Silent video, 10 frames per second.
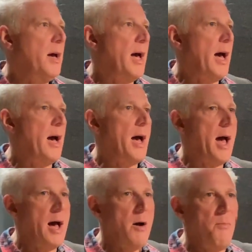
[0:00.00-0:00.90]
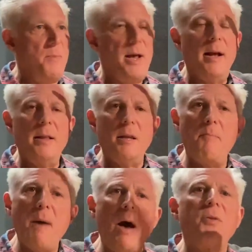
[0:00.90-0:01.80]
how big the
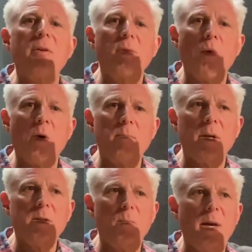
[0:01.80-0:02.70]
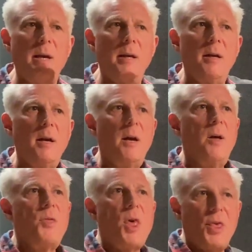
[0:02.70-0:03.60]
mouth of the horn must be,
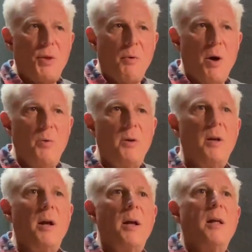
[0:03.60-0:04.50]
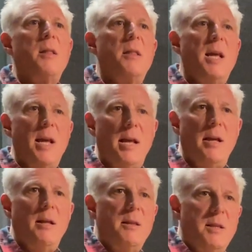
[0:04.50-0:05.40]
the throat,
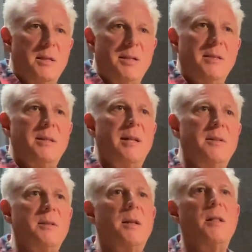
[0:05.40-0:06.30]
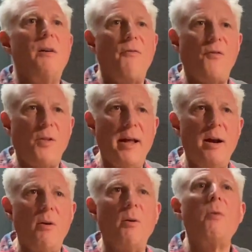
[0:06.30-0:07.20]
the distance, the
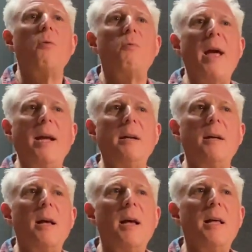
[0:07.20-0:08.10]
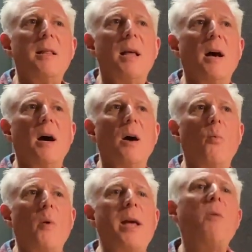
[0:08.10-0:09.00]
flare rate.
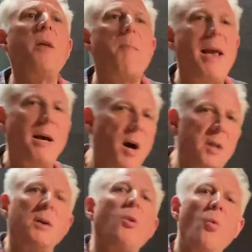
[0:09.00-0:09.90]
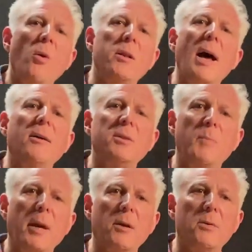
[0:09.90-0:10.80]
We only make conical horn
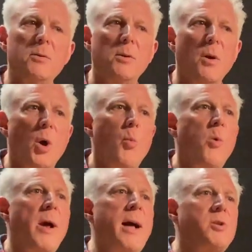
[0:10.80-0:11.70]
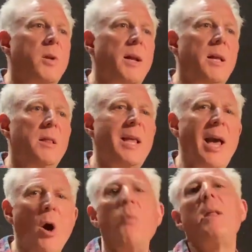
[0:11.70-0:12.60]
loudspeakers. We're actually the
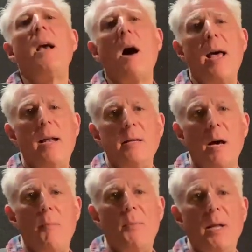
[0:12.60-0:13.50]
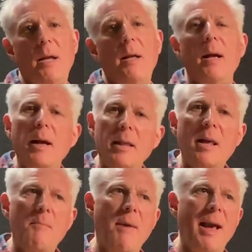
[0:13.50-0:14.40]
only high-end company
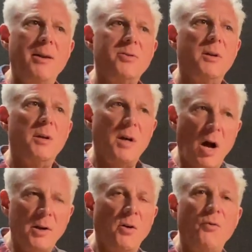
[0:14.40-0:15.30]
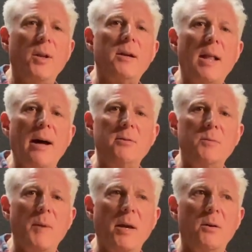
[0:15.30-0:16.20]
that makes conical flare
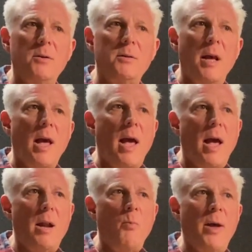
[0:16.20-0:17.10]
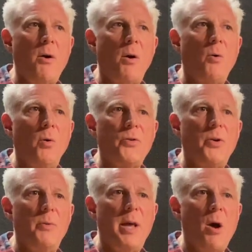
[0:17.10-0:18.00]
loudspeakers, and we are
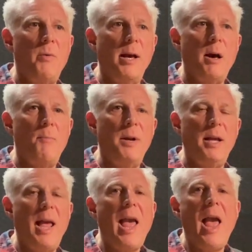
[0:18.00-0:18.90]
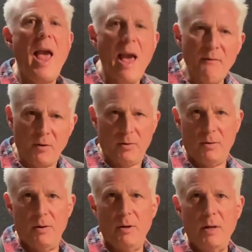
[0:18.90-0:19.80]
also the only company ever
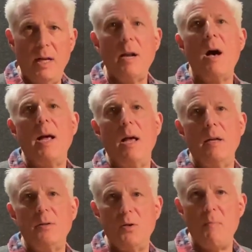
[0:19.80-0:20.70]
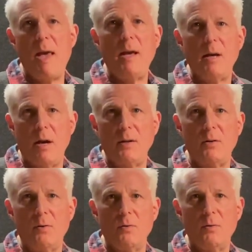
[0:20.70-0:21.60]
in high-end to make
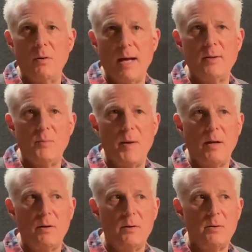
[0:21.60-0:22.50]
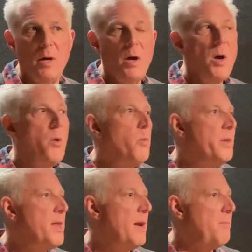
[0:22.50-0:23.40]
conical loudspeakers.
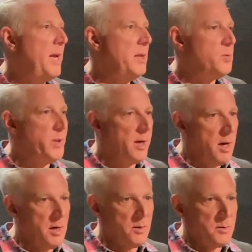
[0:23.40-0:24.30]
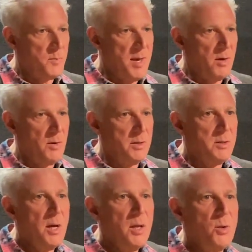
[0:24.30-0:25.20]
What that means with a conical speaker
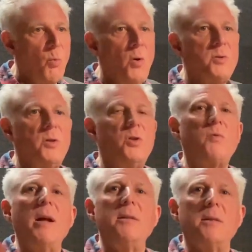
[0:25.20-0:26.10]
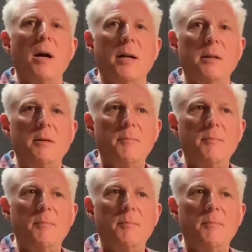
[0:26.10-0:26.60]
is the walls are straight-sided.